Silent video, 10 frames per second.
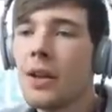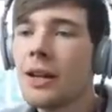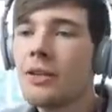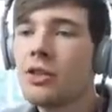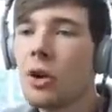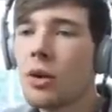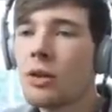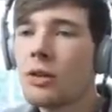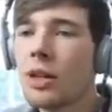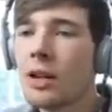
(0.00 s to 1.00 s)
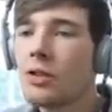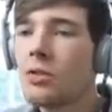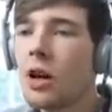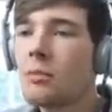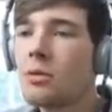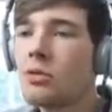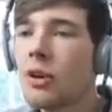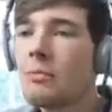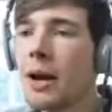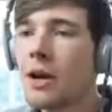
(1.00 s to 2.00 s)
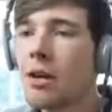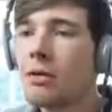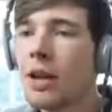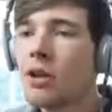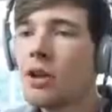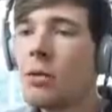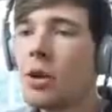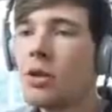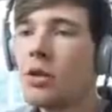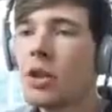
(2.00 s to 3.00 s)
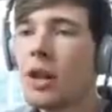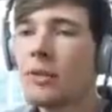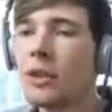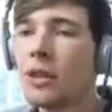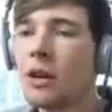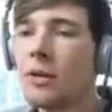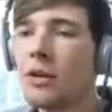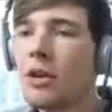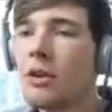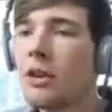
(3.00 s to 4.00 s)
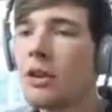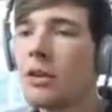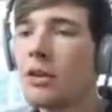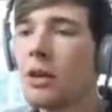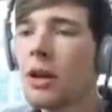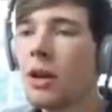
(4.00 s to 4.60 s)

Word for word: I don't understand. You come straight back over here. You know what? You're just going to have to sit over here, aren't you?